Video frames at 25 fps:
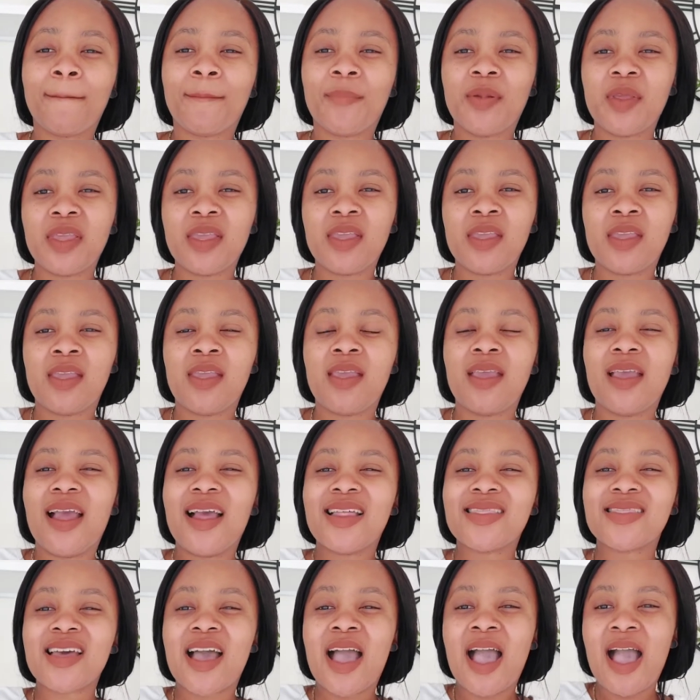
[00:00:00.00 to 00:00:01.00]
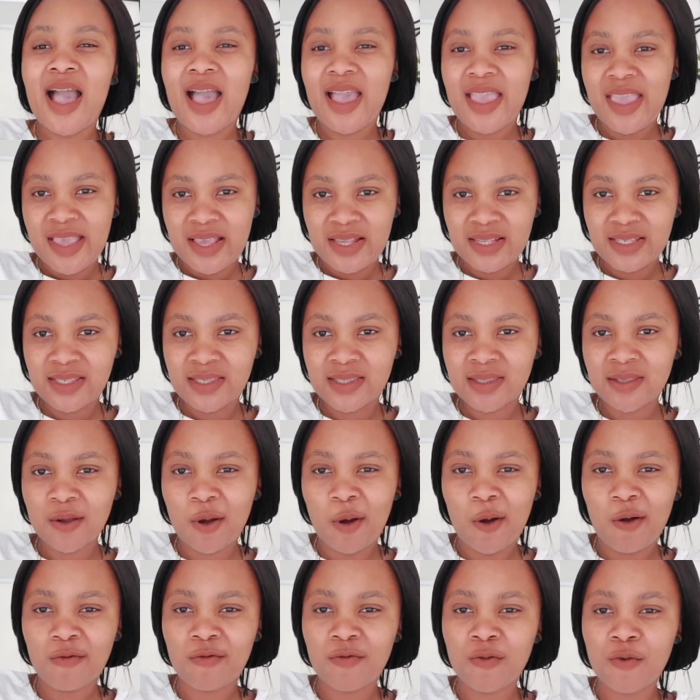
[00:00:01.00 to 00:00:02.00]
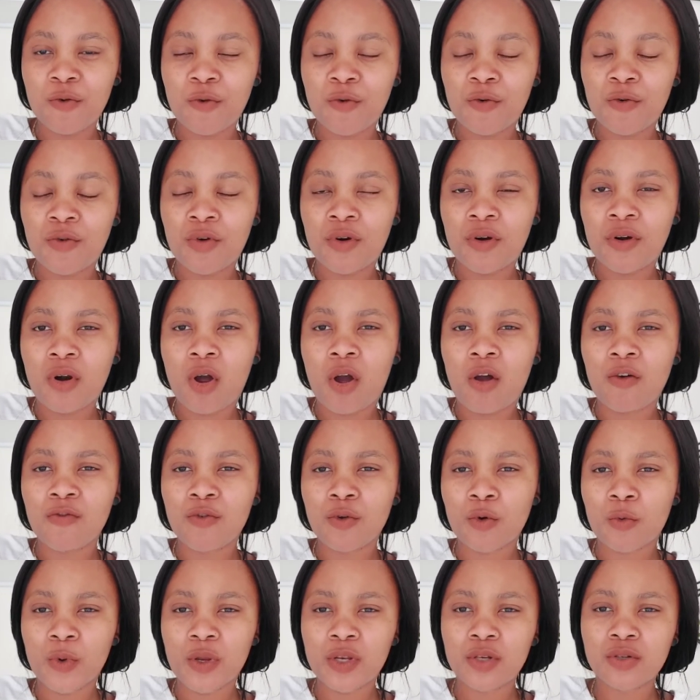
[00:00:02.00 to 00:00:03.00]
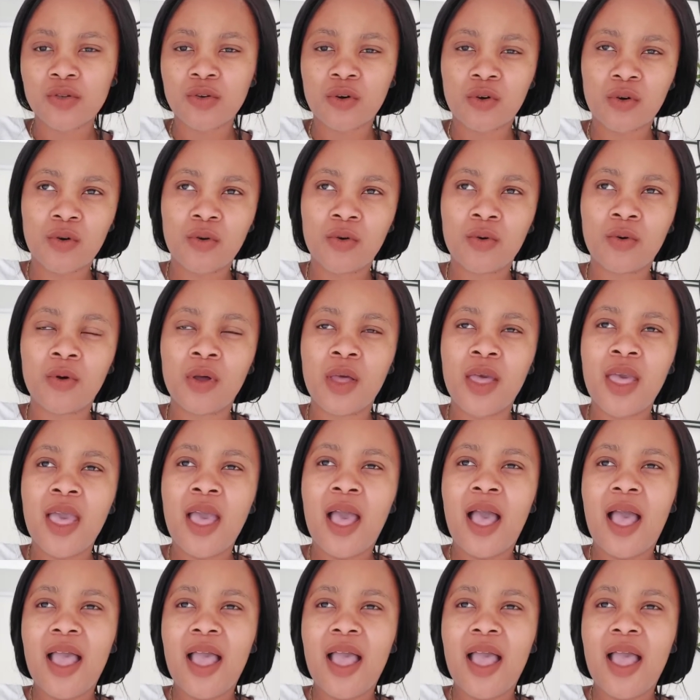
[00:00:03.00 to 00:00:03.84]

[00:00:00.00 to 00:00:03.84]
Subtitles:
be at the highest of your window,